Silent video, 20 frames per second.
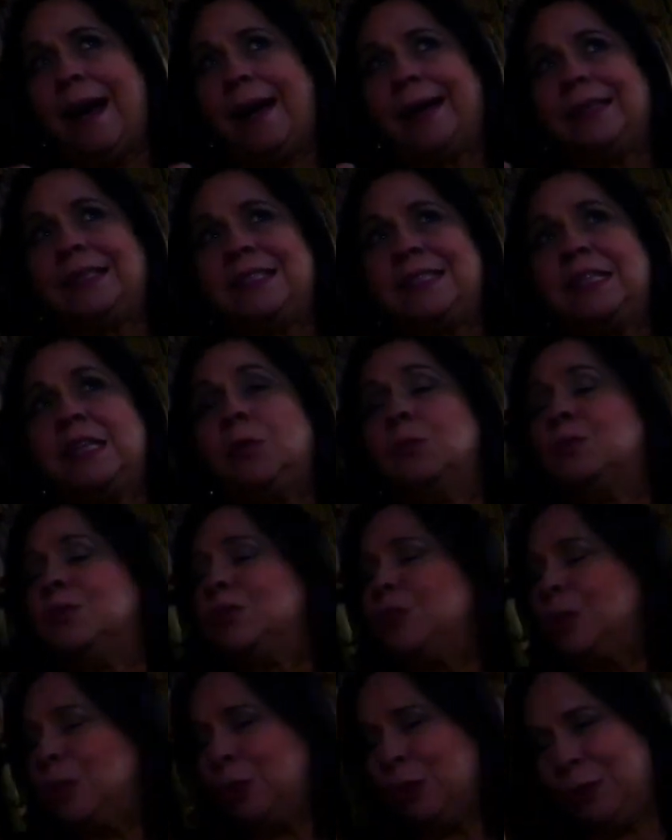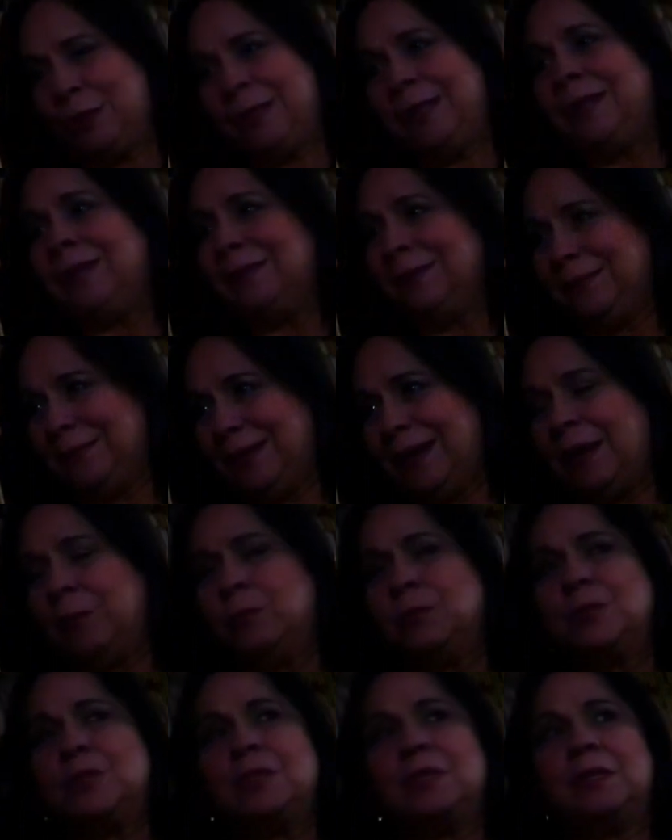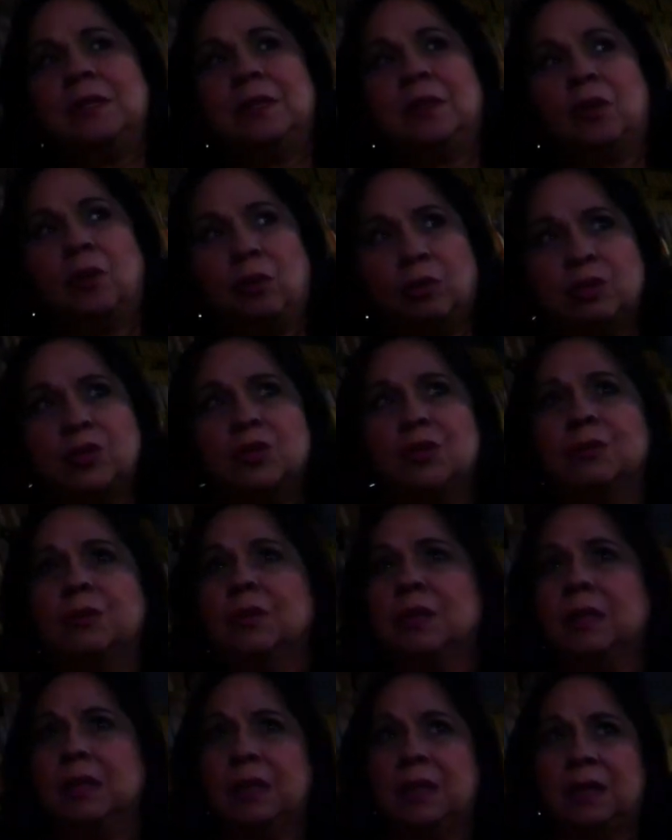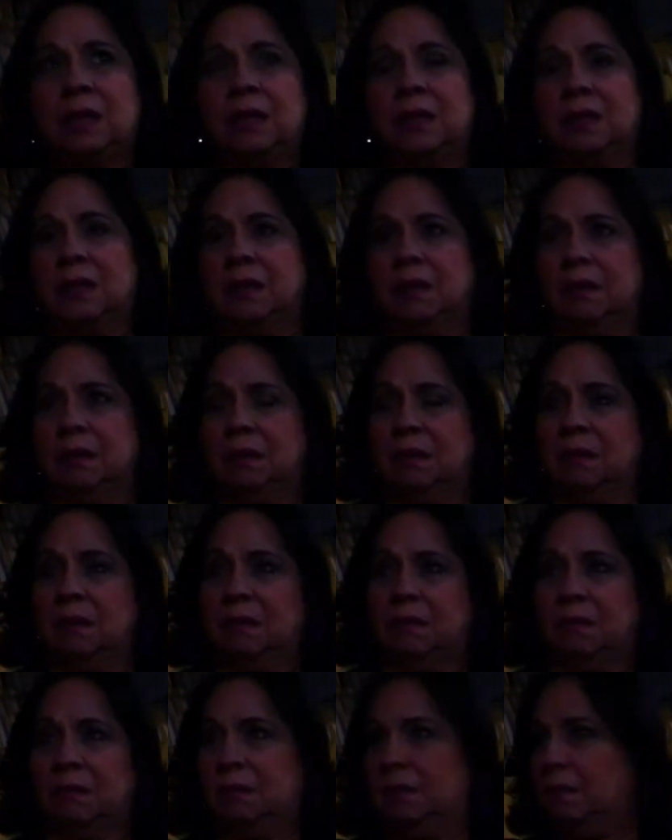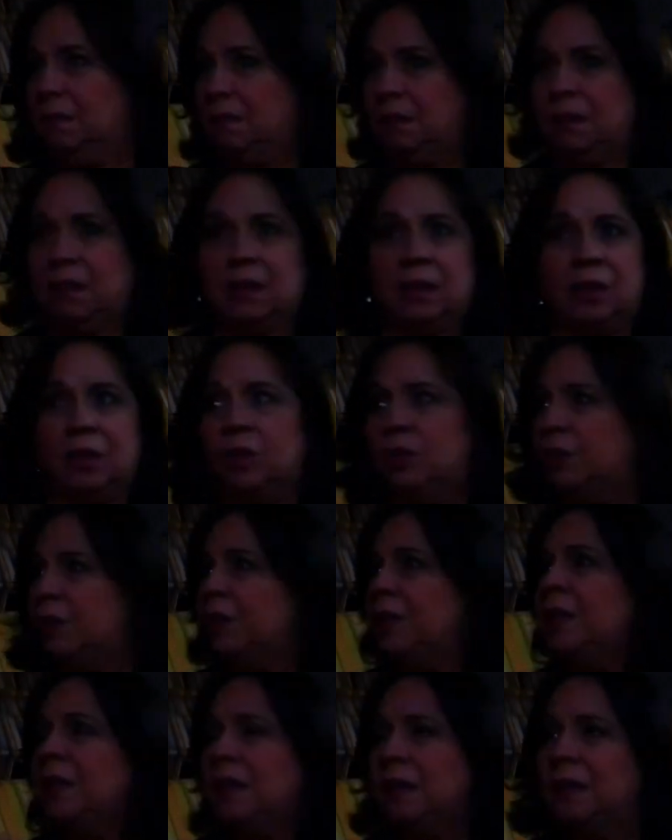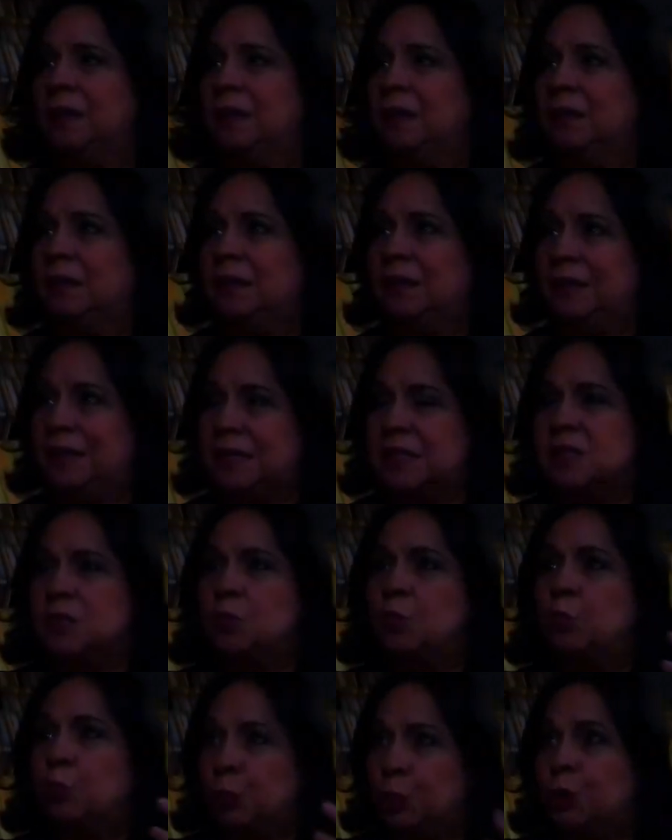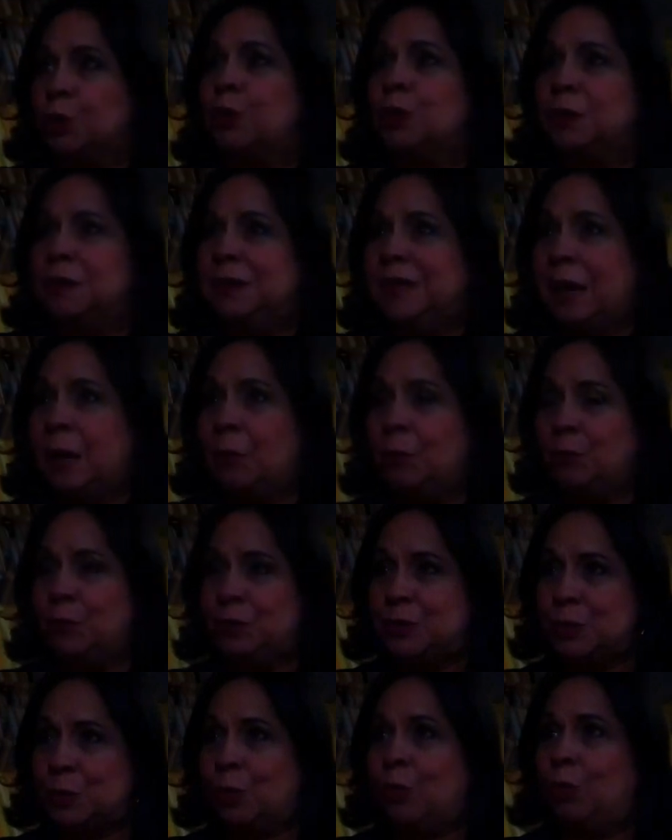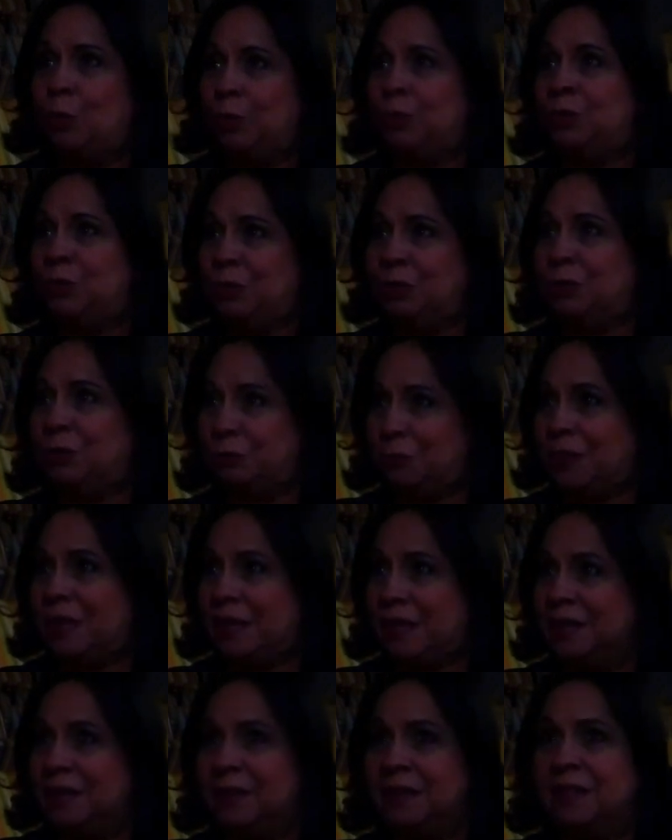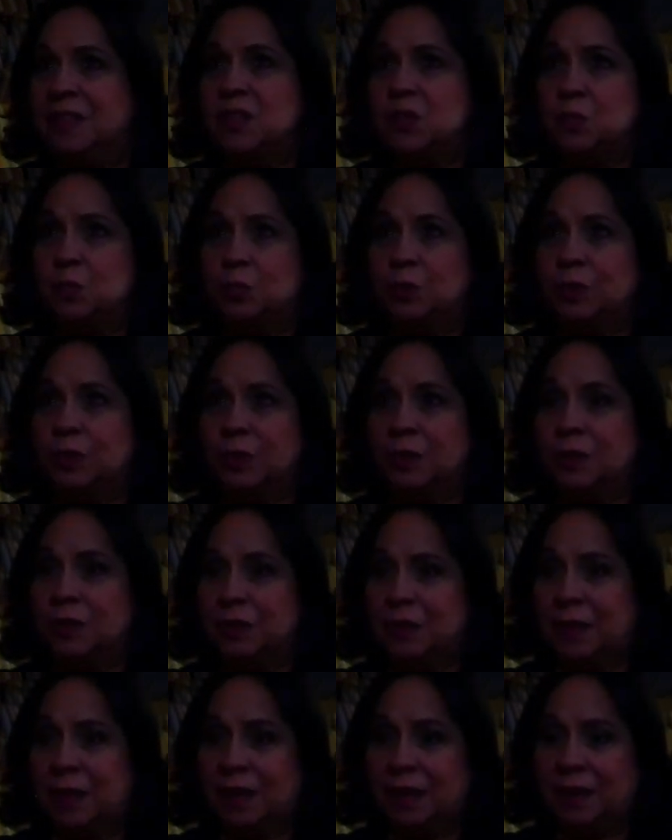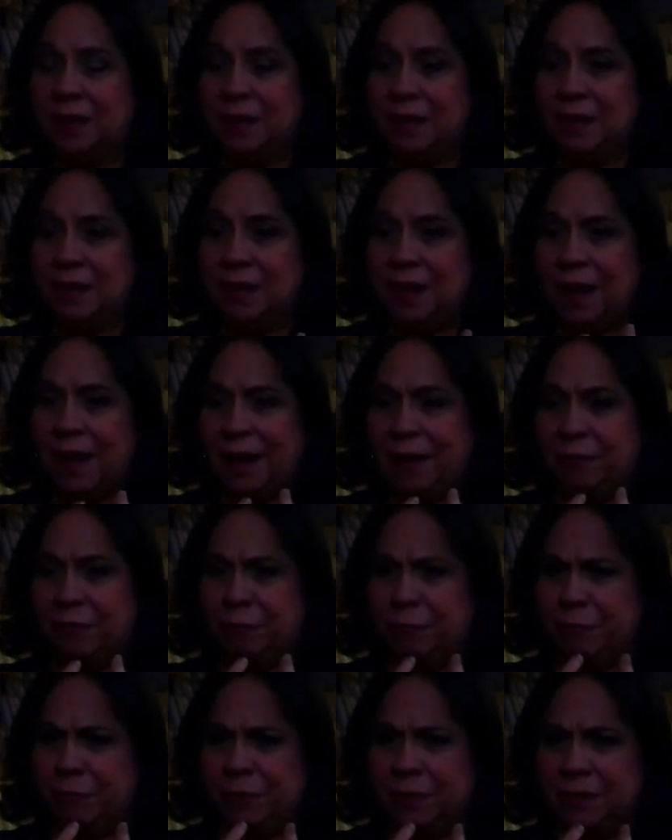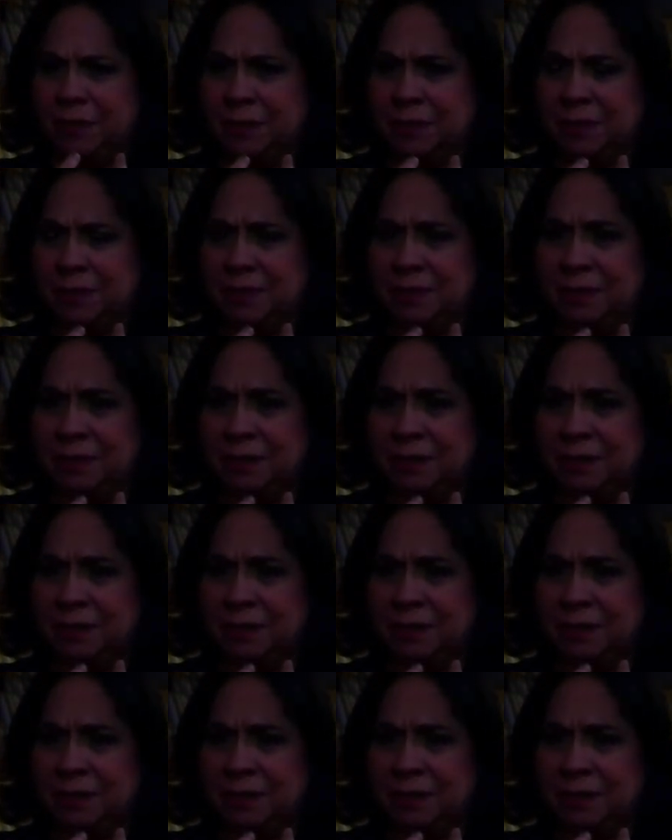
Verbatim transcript: I still was learning. I was still culturally learning this world that was called New York and this world that I felt